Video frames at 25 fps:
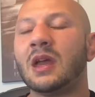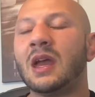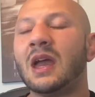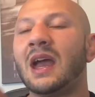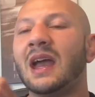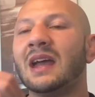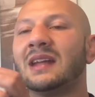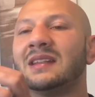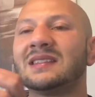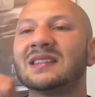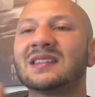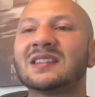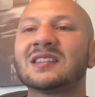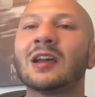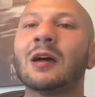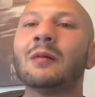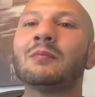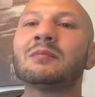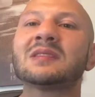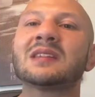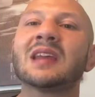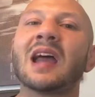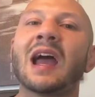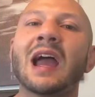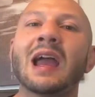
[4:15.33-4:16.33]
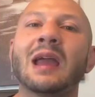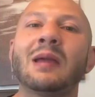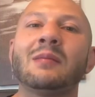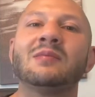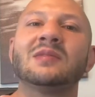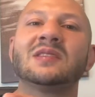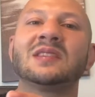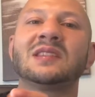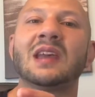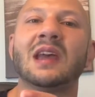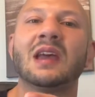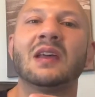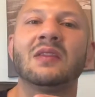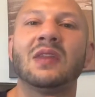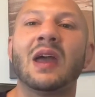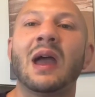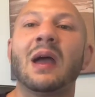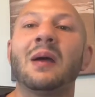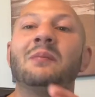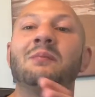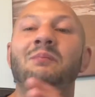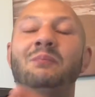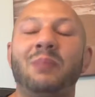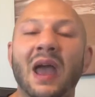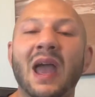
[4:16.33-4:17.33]
And sometimes
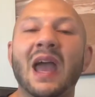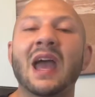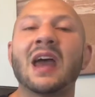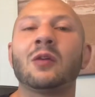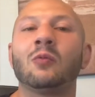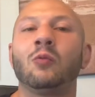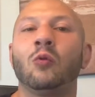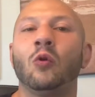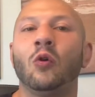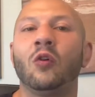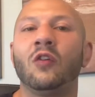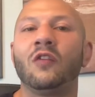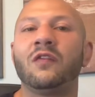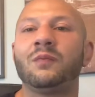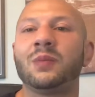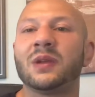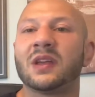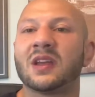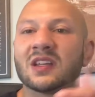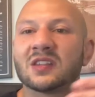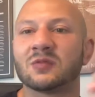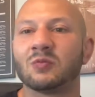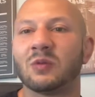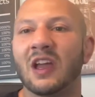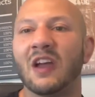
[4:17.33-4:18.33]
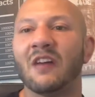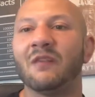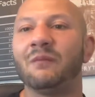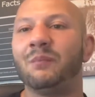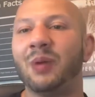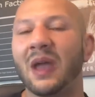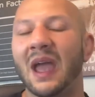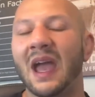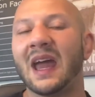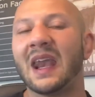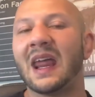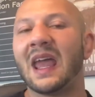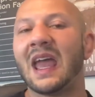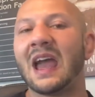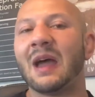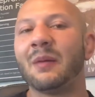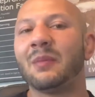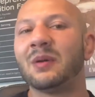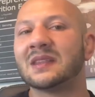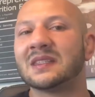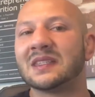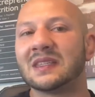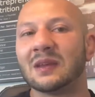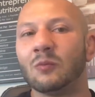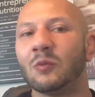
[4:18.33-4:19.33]
that bad wolf, because we have bad
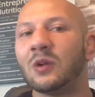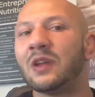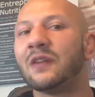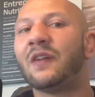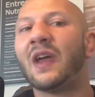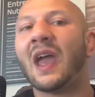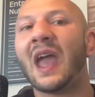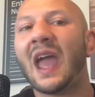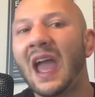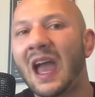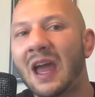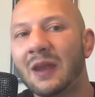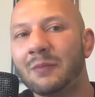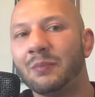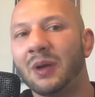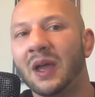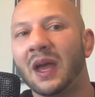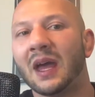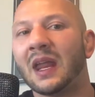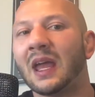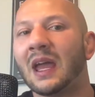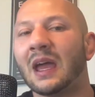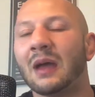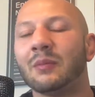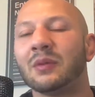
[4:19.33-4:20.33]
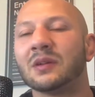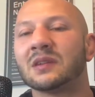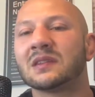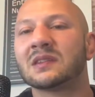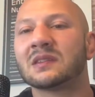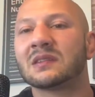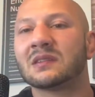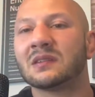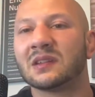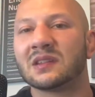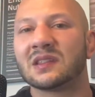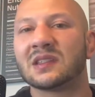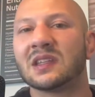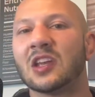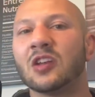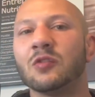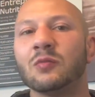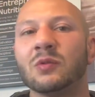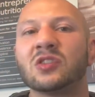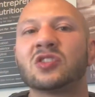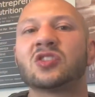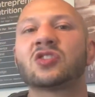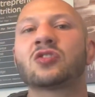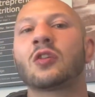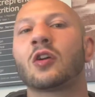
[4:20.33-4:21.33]
habits and we've had bad habits, let's say you've
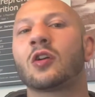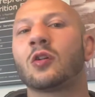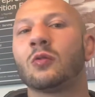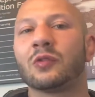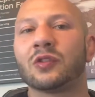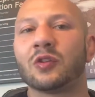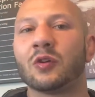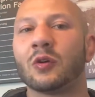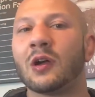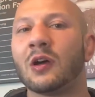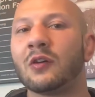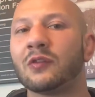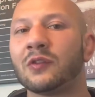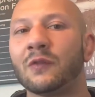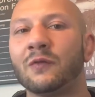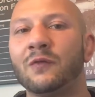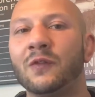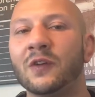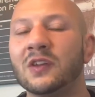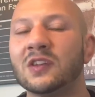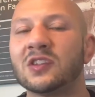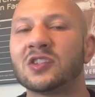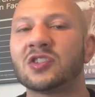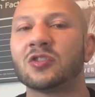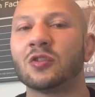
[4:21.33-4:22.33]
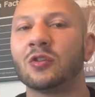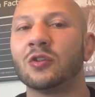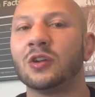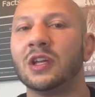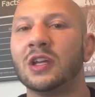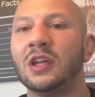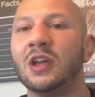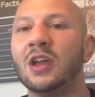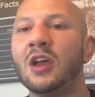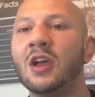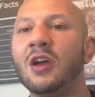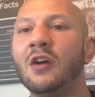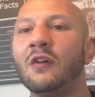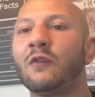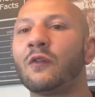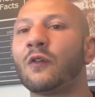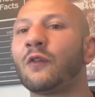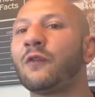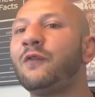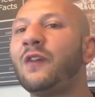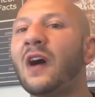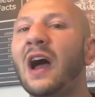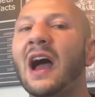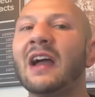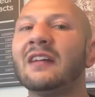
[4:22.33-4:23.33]
been struggling with your health and fitness journey for
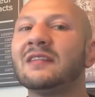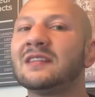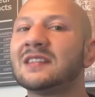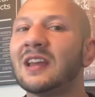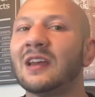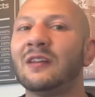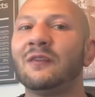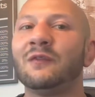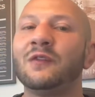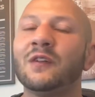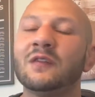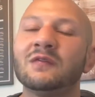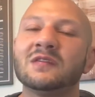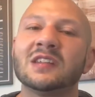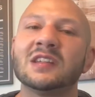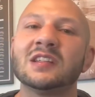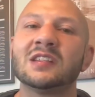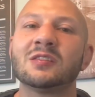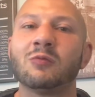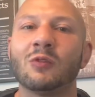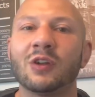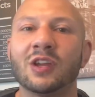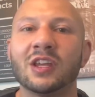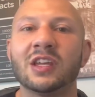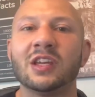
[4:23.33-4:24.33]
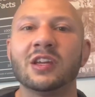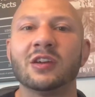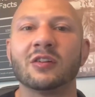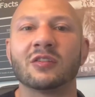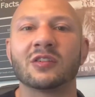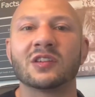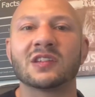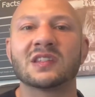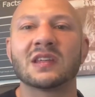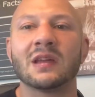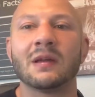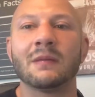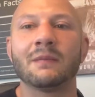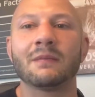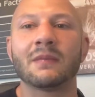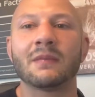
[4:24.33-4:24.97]
5, 10, 15, 20 years,